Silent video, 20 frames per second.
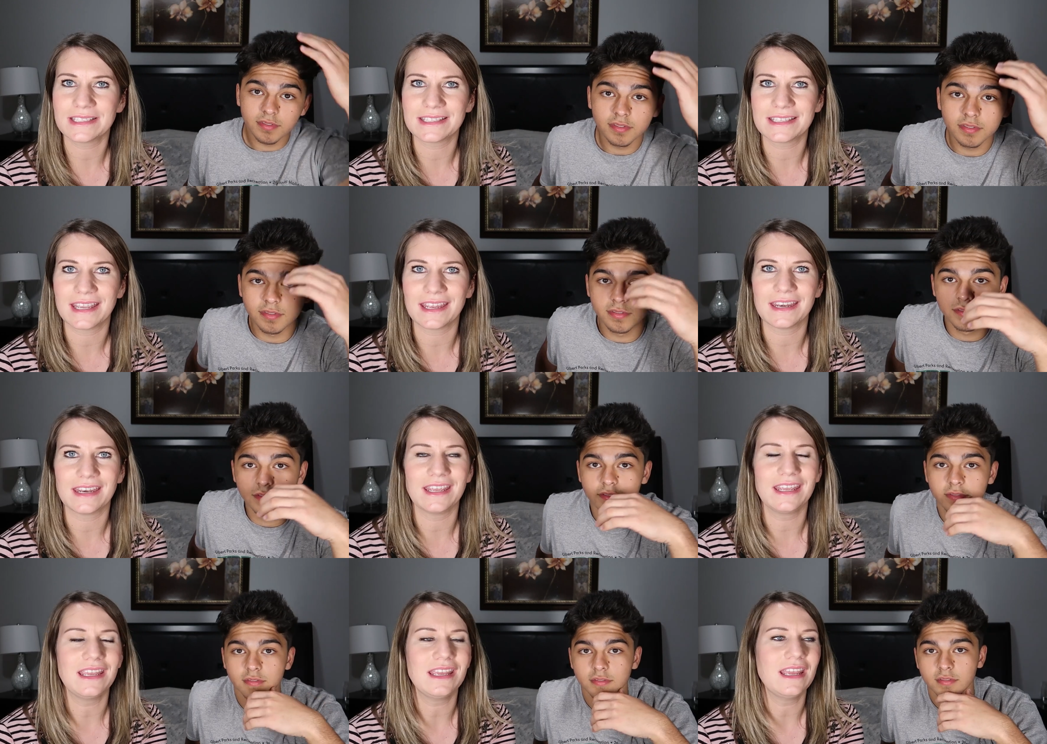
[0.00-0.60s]
Speaker 1: was
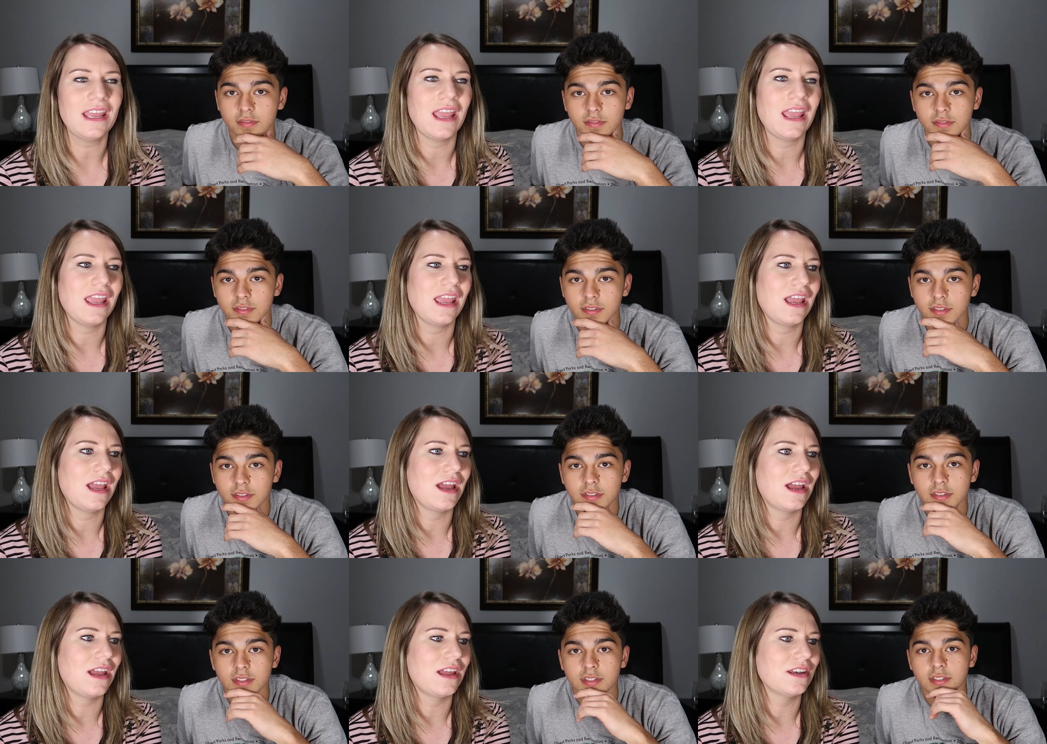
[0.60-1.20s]
dating,
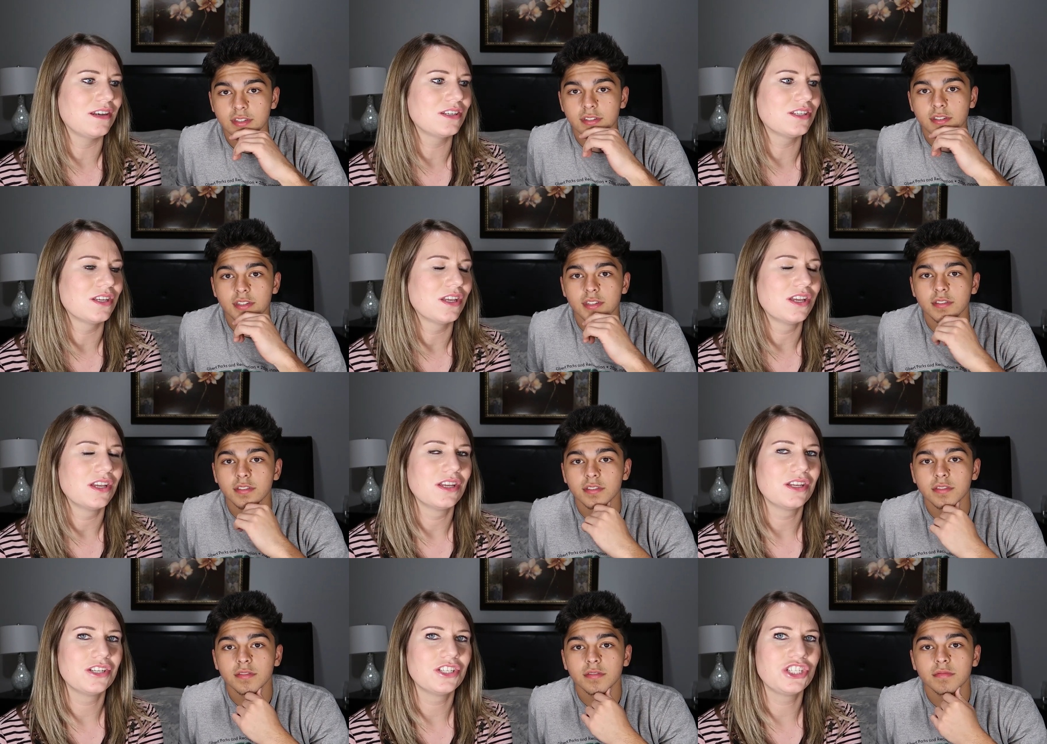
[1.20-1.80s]
and
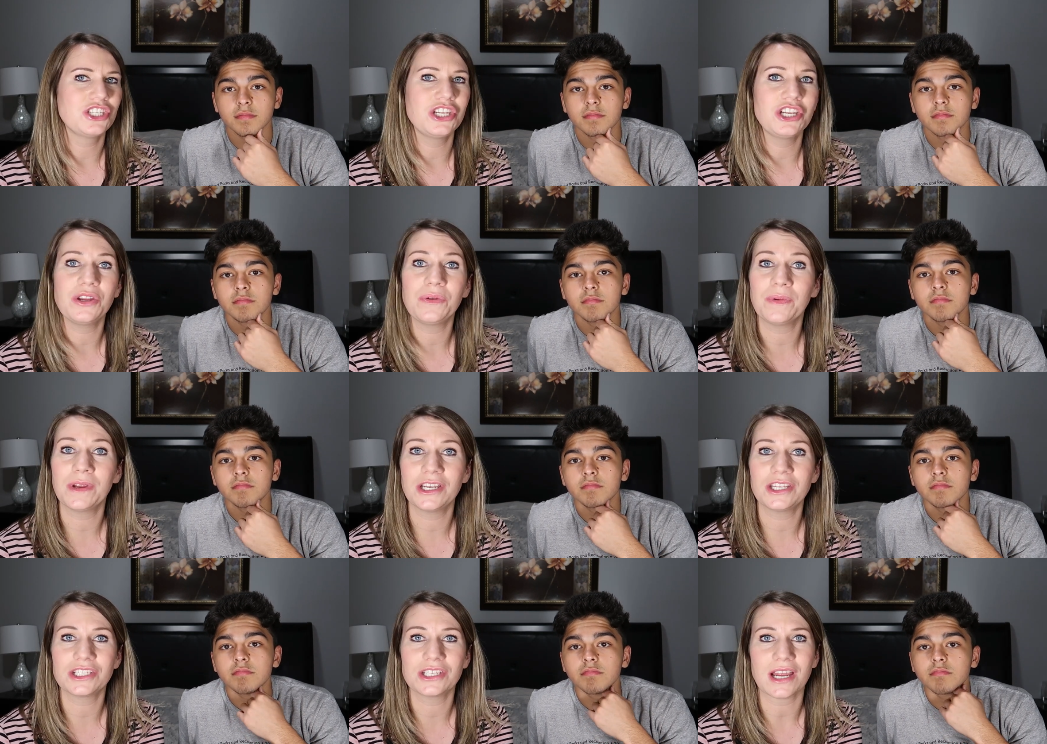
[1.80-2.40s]
she
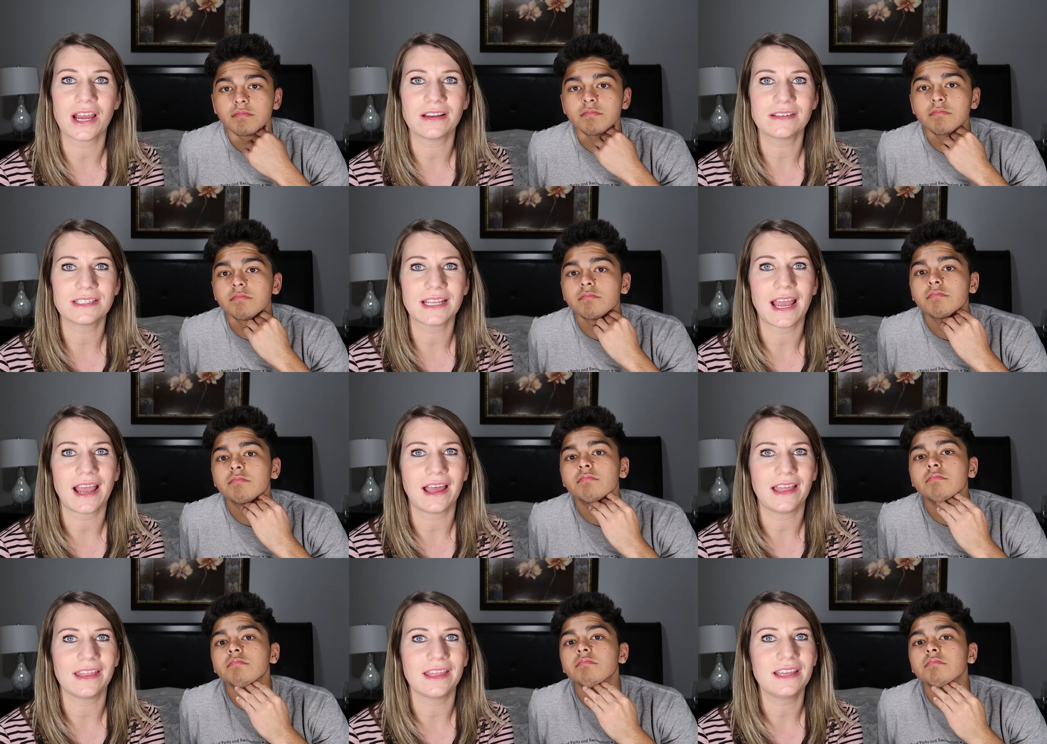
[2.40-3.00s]
reached out to
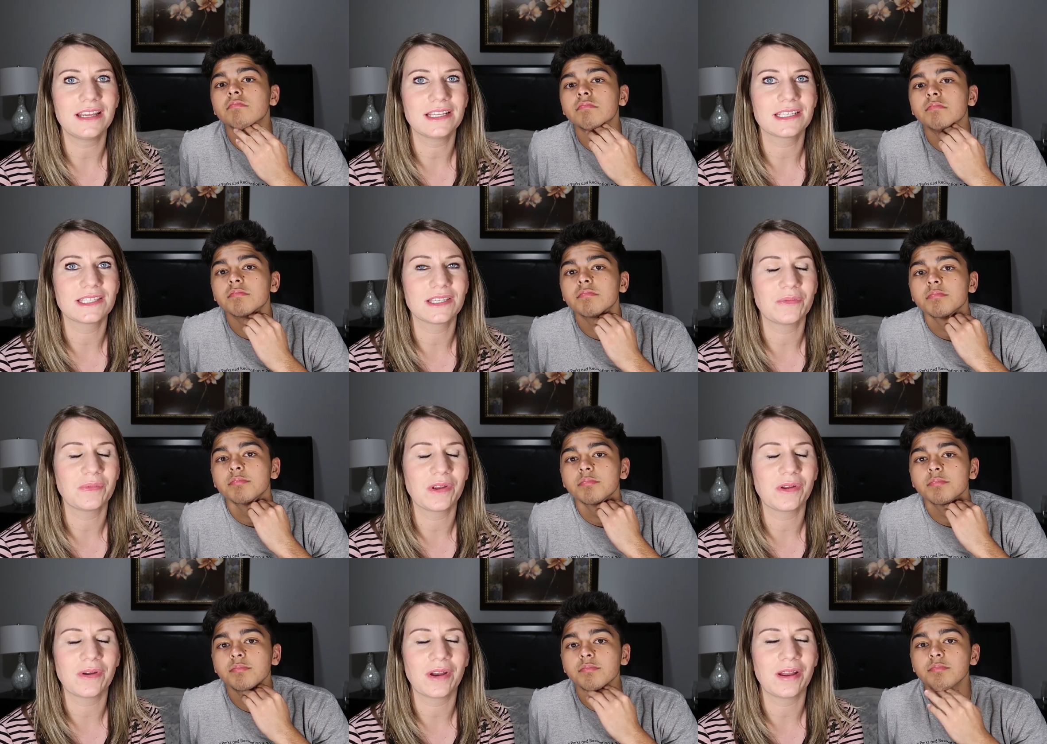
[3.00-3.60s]
Alex
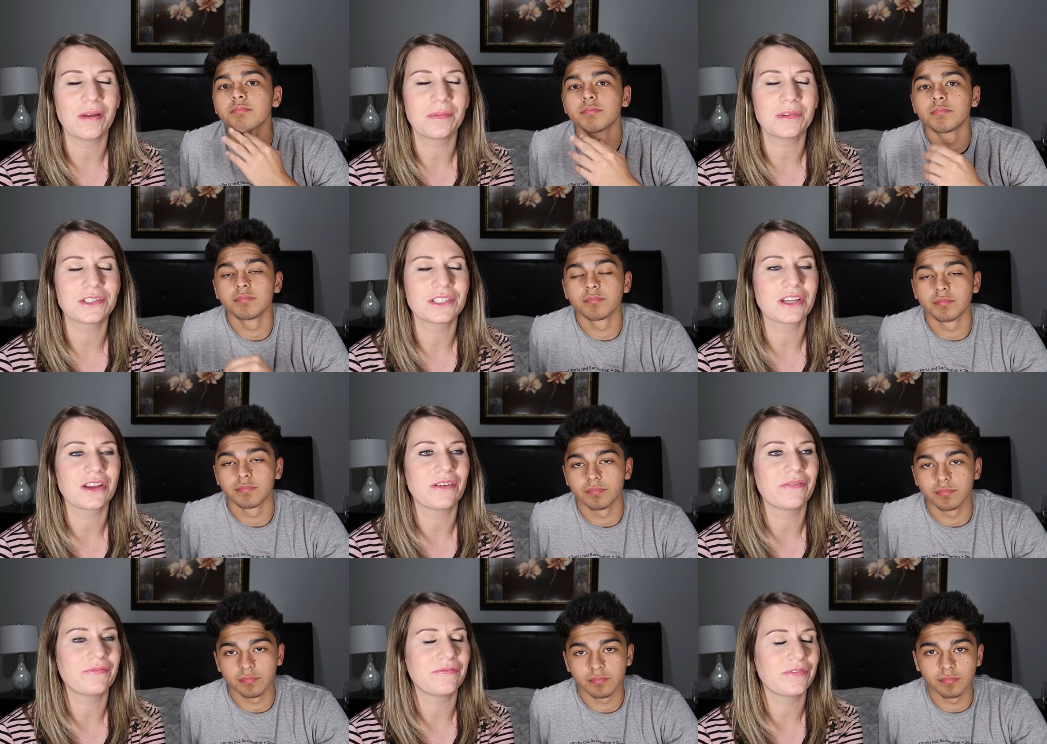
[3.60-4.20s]
and we were able to
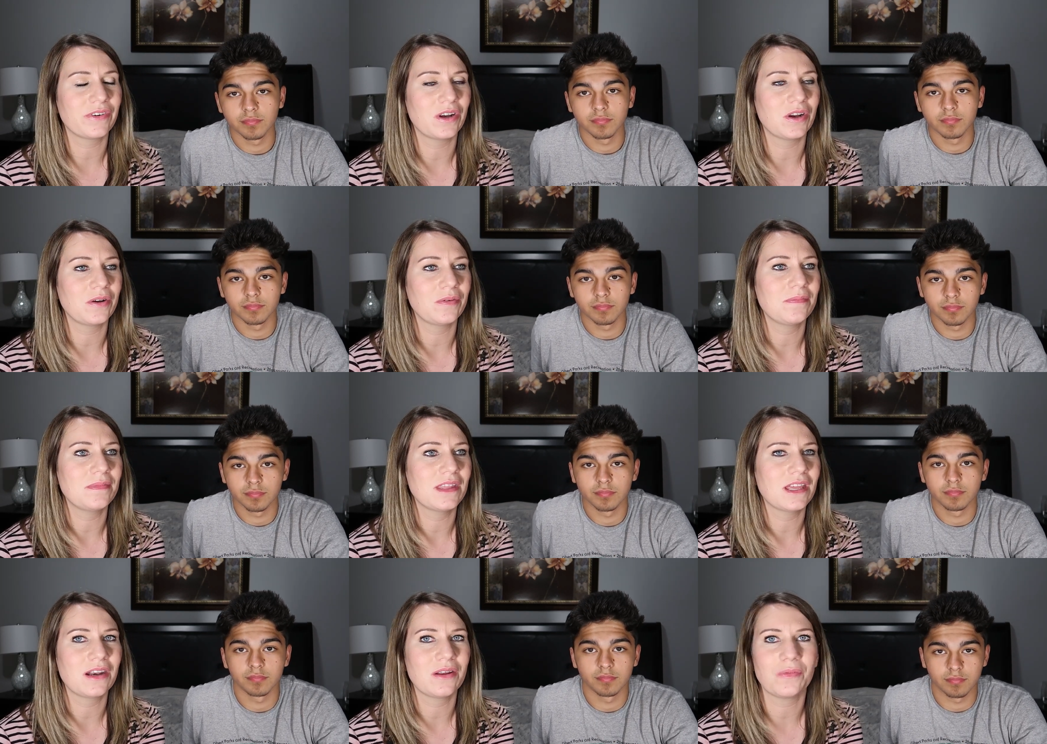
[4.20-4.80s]

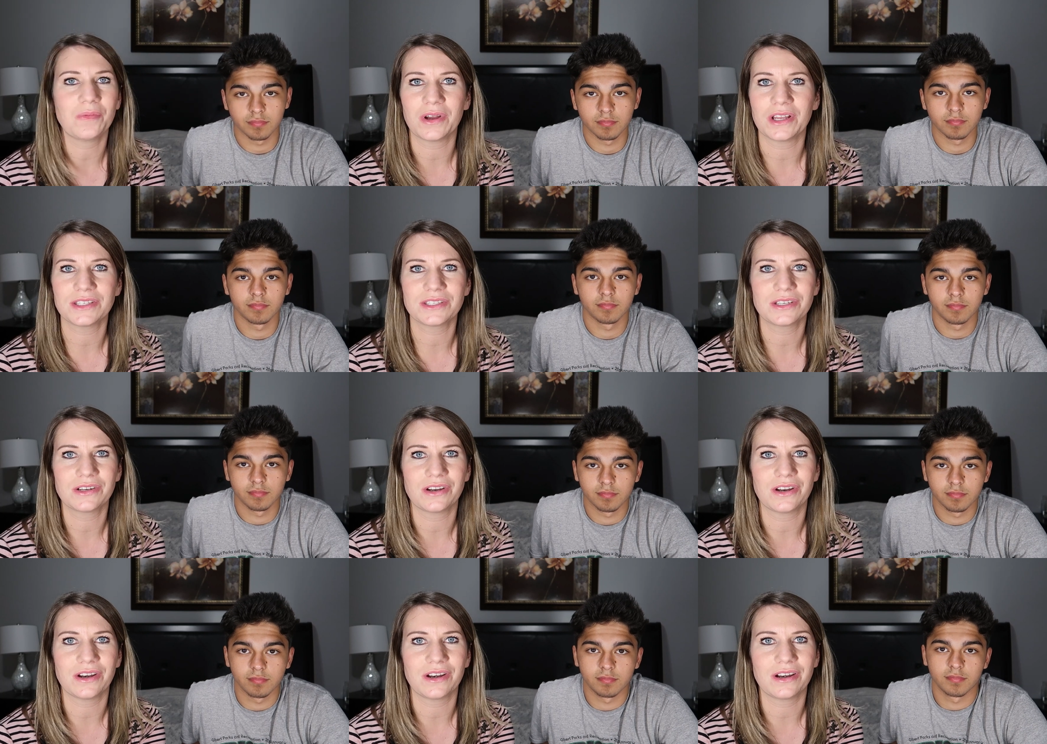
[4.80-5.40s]
confirm that it was
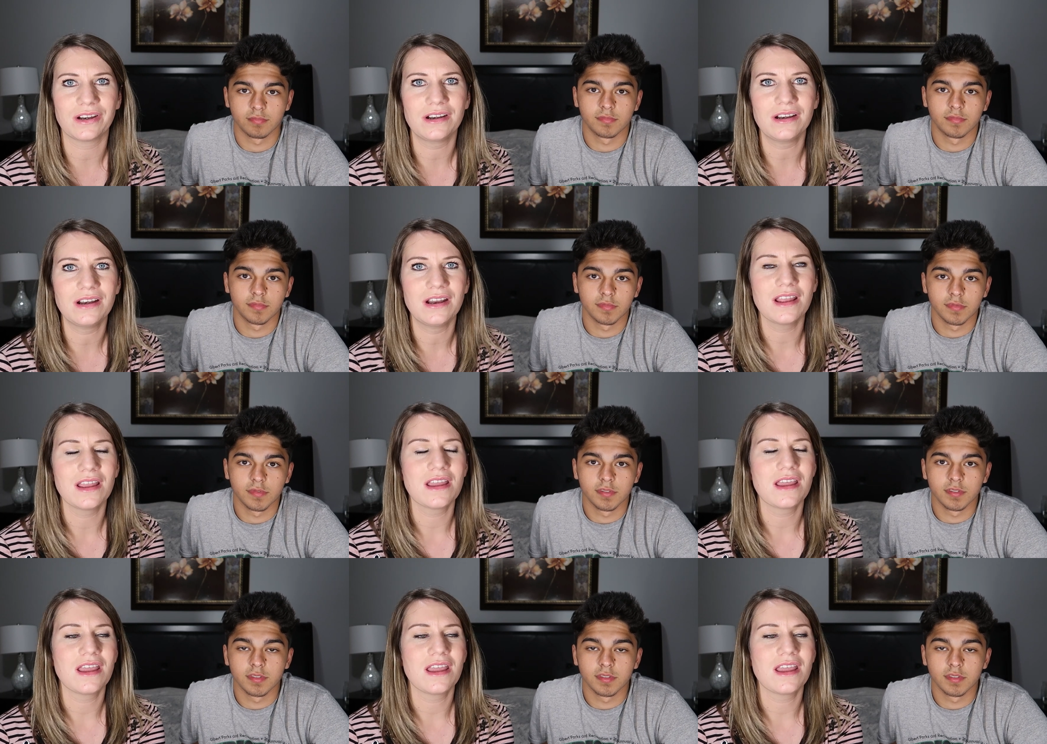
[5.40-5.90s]
her.